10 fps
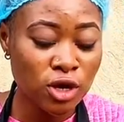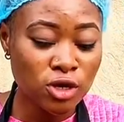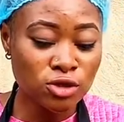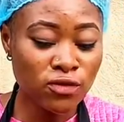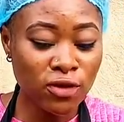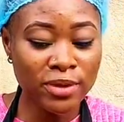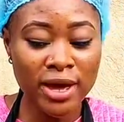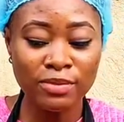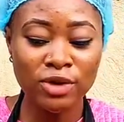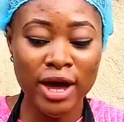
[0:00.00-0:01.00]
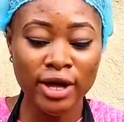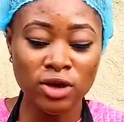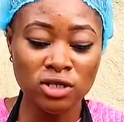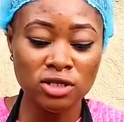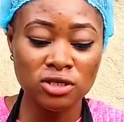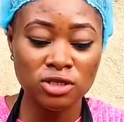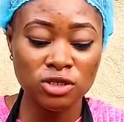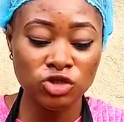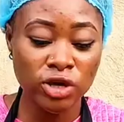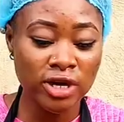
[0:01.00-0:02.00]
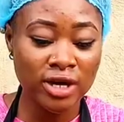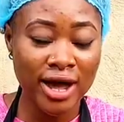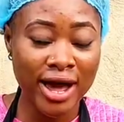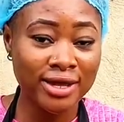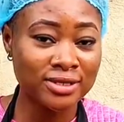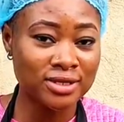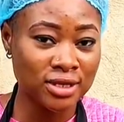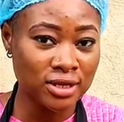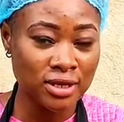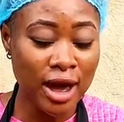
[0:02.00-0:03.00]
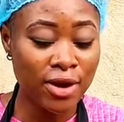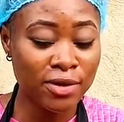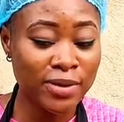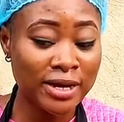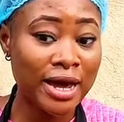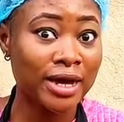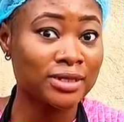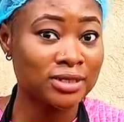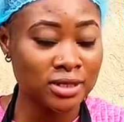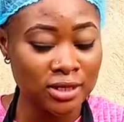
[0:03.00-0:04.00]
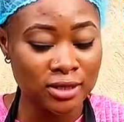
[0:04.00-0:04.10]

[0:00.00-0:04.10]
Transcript: So for me, I call this drink iced tea, Arabian iced tea.